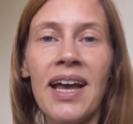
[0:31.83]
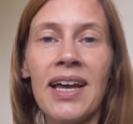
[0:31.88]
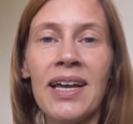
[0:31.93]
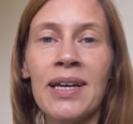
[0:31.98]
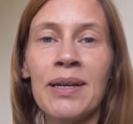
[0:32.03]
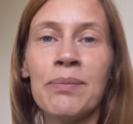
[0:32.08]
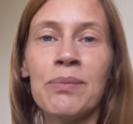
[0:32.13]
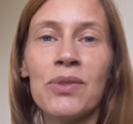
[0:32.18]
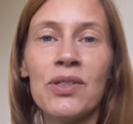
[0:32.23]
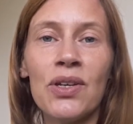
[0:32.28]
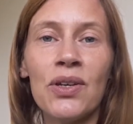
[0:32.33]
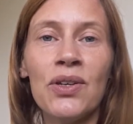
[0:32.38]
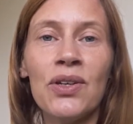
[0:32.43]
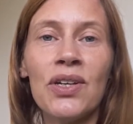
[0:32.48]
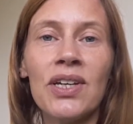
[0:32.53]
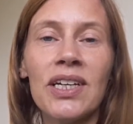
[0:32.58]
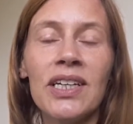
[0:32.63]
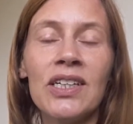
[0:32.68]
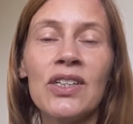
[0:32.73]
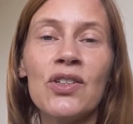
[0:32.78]
um, so you
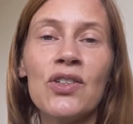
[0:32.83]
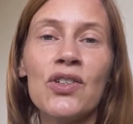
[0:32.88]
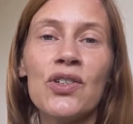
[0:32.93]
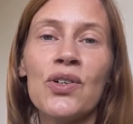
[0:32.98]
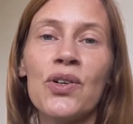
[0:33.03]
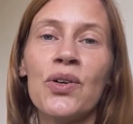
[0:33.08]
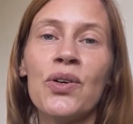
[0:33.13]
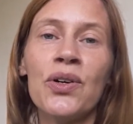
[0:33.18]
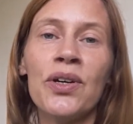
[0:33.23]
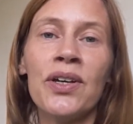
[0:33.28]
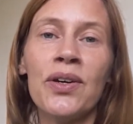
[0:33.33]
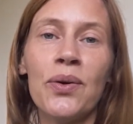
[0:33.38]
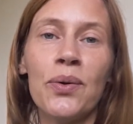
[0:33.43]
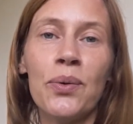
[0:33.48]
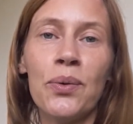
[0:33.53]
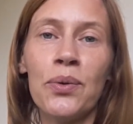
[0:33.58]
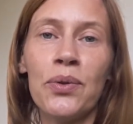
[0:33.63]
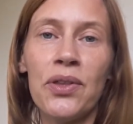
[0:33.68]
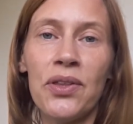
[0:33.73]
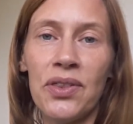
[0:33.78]
can enjoy
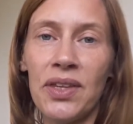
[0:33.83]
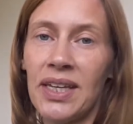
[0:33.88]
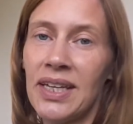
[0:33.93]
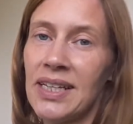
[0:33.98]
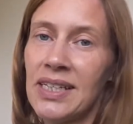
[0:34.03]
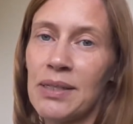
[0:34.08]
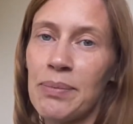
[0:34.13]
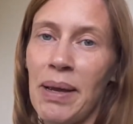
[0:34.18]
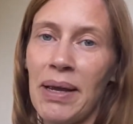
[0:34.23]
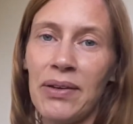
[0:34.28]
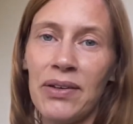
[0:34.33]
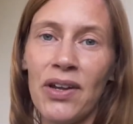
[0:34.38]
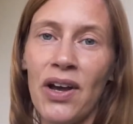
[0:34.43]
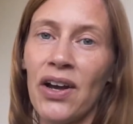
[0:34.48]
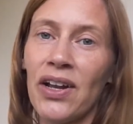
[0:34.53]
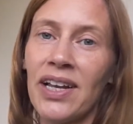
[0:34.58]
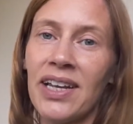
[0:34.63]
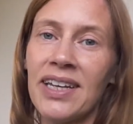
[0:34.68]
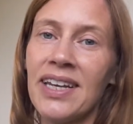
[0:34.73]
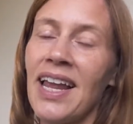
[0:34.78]
all the things about
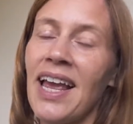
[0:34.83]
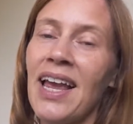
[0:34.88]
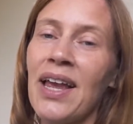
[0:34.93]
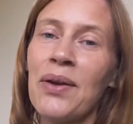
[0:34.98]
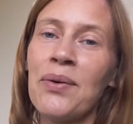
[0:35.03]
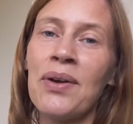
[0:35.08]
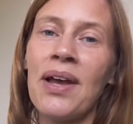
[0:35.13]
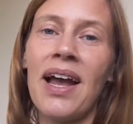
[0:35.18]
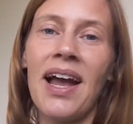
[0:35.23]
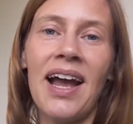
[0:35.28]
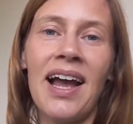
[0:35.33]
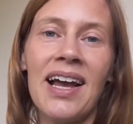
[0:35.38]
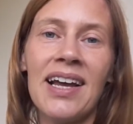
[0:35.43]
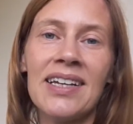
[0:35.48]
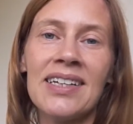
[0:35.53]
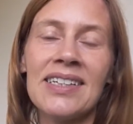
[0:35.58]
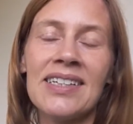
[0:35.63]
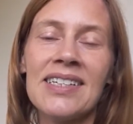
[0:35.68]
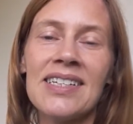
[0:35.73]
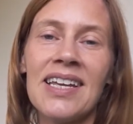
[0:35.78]
Nyla now
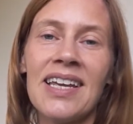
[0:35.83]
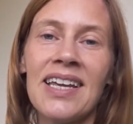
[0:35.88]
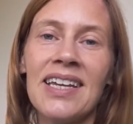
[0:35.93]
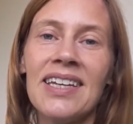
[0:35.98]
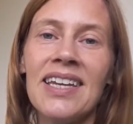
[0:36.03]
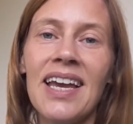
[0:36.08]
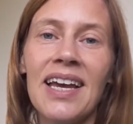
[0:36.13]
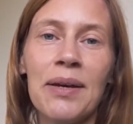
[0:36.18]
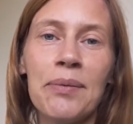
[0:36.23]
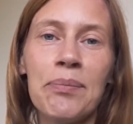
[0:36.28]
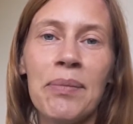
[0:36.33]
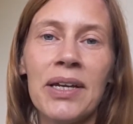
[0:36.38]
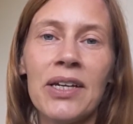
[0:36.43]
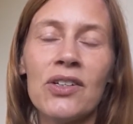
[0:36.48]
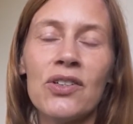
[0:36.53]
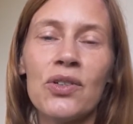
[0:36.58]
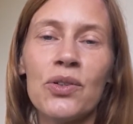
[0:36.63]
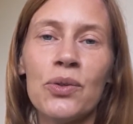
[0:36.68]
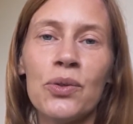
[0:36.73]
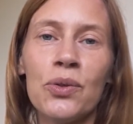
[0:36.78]
and uh, yeah, make
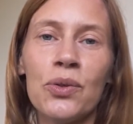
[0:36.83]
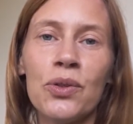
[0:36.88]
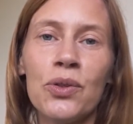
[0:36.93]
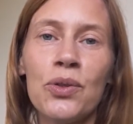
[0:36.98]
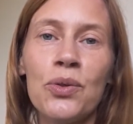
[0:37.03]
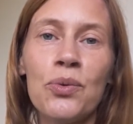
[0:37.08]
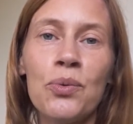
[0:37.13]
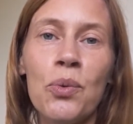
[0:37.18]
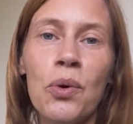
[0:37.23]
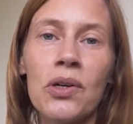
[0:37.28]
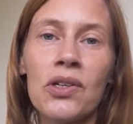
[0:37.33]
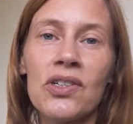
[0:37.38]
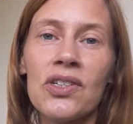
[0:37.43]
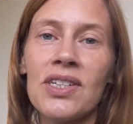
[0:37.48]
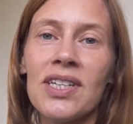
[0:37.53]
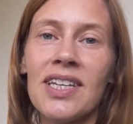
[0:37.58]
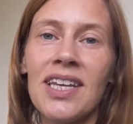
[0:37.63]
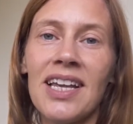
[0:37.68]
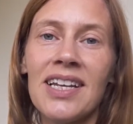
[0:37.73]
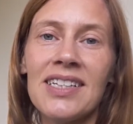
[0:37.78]
sure you watch
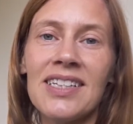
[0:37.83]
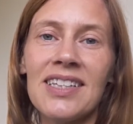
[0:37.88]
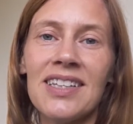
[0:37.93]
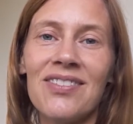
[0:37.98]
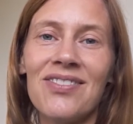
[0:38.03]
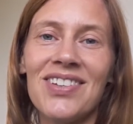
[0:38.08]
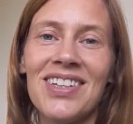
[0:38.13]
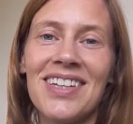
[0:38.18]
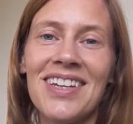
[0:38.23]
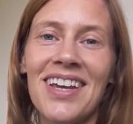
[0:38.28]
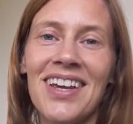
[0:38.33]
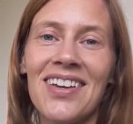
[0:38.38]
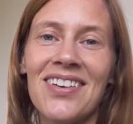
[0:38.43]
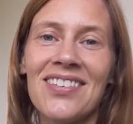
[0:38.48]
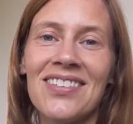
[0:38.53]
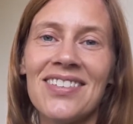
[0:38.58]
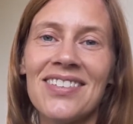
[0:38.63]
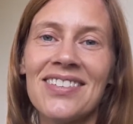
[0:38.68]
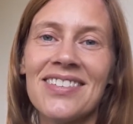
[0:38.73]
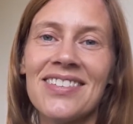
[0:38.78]
to the end of the video.